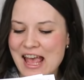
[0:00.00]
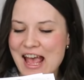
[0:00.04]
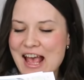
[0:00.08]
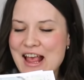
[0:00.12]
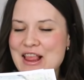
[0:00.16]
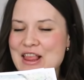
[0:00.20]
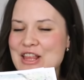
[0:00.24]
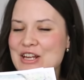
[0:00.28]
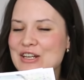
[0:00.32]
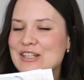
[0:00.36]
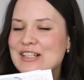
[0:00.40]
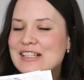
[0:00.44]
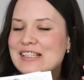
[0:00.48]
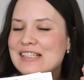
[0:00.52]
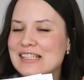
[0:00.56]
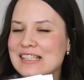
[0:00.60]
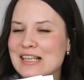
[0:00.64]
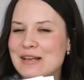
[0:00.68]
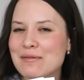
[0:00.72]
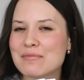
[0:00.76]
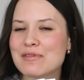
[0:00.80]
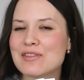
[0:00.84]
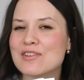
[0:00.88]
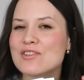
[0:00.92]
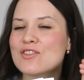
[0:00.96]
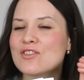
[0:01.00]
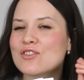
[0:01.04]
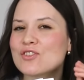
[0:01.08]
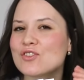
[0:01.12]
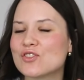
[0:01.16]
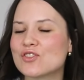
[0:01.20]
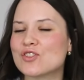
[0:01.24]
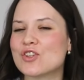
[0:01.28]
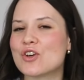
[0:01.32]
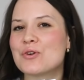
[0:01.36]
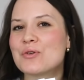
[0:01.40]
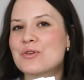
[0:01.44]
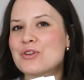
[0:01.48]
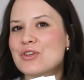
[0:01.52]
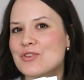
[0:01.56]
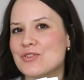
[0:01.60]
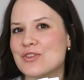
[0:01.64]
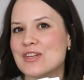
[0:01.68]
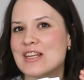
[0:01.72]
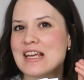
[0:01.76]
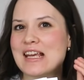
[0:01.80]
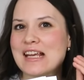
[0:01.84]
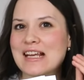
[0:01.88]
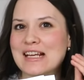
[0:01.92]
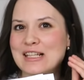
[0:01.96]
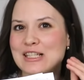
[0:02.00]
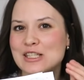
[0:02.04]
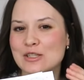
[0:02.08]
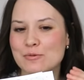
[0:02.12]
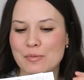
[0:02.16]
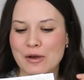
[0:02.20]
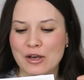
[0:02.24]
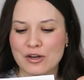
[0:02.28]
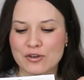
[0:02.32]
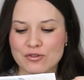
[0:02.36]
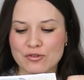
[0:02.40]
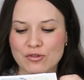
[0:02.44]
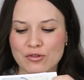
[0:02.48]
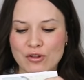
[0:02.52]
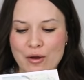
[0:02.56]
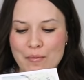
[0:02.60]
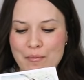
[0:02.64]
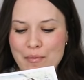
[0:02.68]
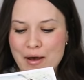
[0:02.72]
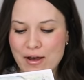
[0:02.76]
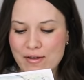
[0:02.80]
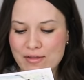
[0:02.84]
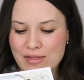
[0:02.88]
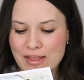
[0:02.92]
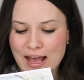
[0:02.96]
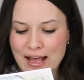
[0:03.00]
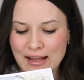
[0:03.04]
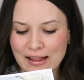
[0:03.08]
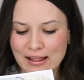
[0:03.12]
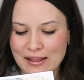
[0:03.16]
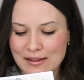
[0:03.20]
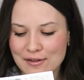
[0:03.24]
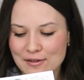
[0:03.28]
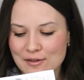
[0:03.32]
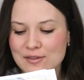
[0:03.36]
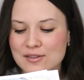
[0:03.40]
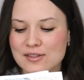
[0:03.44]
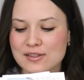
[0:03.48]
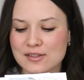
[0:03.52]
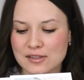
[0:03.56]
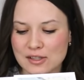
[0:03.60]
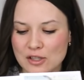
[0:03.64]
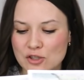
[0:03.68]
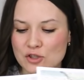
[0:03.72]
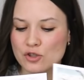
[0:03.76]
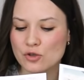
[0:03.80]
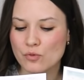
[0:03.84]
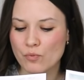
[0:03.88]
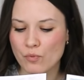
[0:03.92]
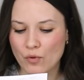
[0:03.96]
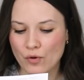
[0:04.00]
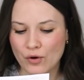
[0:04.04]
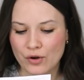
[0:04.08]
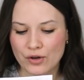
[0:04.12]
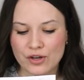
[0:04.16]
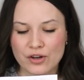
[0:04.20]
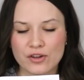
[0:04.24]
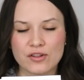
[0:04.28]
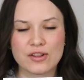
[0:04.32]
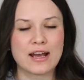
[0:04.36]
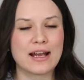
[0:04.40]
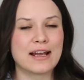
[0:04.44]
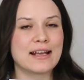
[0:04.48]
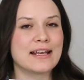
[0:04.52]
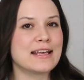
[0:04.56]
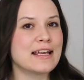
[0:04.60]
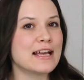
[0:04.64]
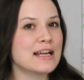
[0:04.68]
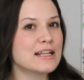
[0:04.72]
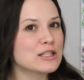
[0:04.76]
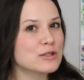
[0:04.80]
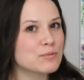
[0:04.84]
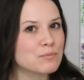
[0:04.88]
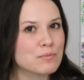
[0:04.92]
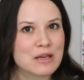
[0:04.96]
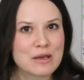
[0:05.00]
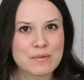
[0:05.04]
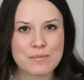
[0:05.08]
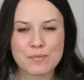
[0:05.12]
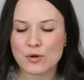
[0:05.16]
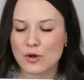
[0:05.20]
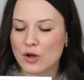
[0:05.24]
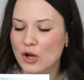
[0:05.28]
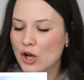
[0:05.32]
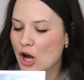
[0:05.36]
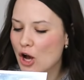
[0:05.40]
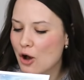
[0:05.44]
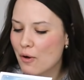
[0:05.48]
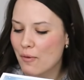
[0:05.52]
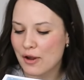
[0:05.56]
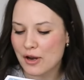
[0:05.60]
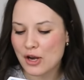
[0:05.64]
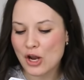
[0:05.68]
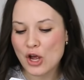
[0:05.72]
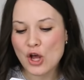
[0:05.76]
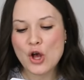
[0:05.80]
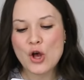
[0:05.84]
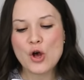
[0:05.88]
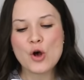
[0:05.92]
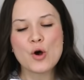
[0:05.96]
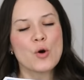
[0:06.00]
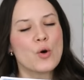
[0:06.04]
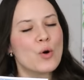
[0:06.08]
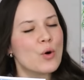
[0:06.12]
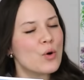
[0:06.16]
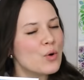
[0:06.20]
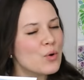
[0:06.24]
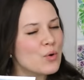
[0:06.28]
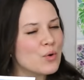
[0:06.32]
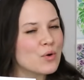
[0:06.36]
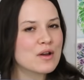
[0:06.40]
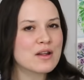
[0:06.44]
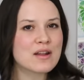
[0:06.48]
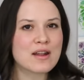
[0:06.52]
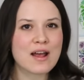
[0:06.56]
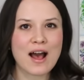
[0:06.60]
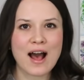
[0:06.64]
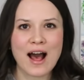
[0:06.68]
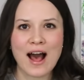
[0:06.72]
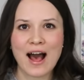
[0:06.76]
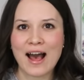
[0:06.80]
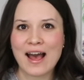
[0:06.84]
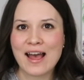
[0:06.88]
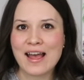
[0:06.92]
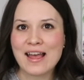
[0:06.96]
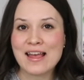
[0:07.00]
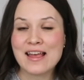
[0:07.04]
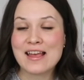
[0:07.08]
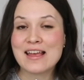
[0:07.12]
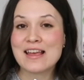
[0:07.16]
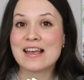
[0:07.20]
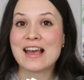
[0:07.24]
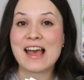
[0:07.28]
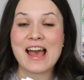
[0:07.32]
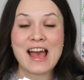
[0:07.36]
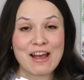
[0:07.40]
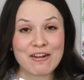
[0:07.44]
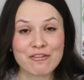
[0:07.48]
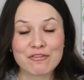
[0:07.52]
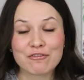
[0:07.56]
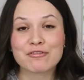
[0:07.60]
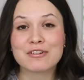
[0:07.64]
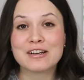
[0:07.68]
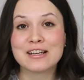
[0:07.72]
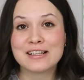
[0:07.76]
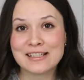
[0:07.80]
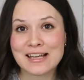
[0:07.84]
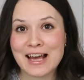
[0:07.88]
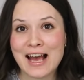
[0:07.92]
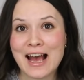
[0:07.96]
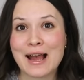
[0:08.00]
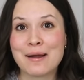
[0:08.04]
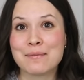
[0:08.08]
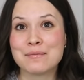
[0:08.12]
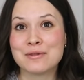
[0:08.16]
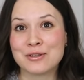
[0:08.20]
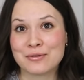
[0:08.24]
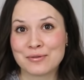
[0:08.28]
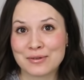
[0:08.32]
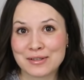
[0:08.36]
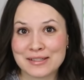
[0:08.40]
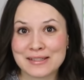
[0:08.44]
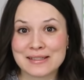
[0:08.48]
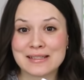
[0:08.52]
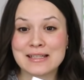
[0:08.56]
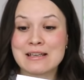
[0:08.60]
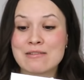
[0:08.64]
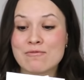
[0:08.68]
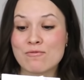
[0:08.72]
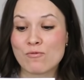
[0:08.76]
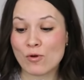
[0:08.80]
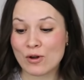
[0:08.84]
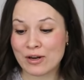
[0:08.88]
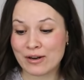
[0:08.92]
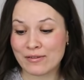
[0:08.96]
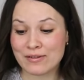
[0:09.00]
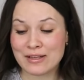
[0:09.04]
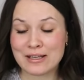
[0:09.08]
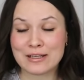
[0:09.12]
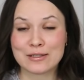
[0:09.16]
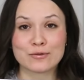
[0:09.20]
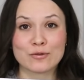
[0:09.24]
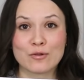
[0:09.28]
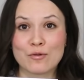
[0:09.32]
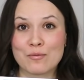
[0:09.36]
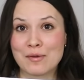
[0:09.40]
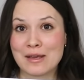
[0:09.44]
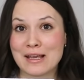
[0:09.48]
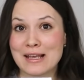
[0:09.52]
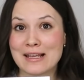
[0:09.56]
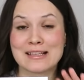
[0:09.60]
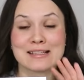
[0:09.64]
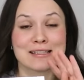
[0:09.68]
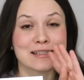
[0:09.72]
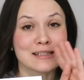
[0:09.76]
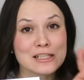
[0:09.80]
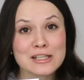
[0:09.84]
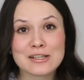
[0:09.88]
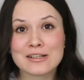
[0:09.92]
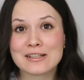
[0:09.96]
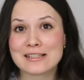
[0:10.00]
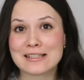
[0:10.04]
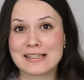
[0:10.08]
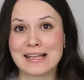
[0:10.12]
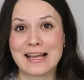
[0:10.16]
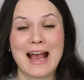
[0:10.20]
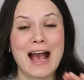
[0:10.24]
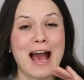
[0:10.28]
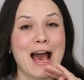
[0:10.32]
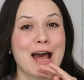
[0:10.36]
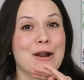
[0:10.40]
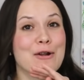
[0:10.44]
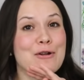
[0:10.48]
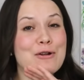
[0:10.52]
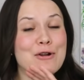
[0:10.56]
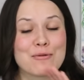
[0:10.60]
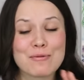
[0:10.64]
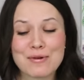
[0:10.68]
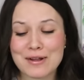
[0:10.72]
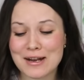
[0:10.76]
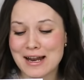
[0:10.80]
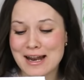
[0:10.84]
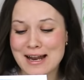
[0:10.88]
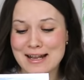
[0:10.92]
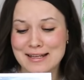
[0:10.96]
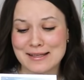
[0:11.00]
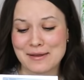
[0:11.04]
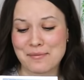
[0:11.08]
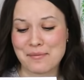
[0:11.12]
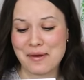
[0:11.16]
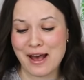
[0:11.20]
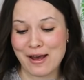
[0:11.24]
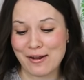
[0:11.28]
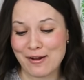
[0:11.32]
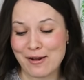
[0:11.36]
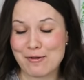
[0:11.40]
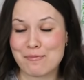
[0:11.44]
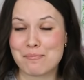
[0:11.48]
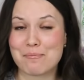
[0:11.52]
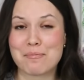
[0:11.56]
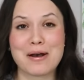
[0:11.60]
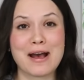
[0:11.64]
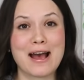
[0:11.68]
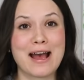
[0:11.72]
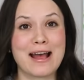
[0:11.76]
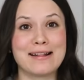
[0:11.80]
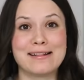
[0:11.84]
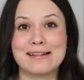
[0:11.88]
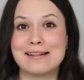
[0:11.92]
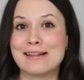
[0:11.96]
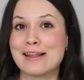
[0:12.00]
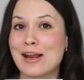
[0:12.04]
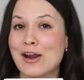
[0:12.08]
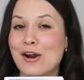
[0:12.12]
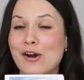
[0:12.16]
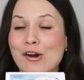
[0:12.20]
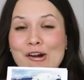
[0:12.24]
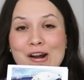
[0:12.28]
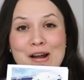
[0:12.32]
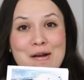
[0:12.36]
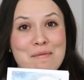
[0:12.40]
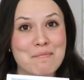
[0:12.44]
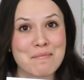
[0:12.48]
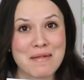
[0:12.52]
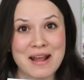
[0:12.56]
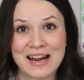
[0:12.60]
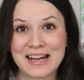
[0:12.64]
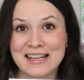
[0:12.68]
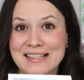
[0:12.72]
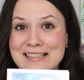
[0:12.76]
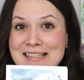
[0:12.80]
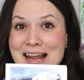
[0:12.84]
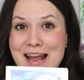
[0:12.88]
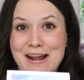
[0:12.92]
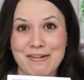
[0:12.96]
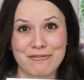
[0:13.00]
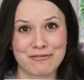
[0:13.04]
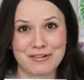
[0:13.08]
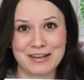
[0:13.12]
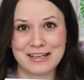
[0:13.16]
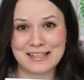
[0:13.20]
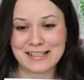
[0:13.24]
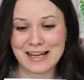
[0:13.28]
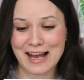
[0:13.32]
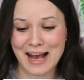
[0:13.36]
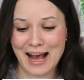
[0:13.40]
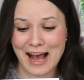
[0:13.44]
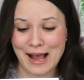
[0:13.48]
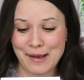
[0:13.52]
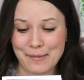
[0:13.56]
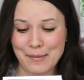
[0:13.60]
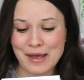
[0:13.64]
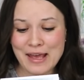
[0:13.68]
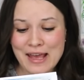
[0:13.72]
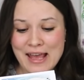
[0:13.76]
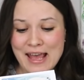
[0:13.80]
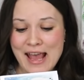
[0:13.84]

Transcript: and there's something so unique and special about that little stitched border that gets people going, ooh and ah, every time they receive one of these from me. Seriously, I don't know what it is about it, but they're amazed every time.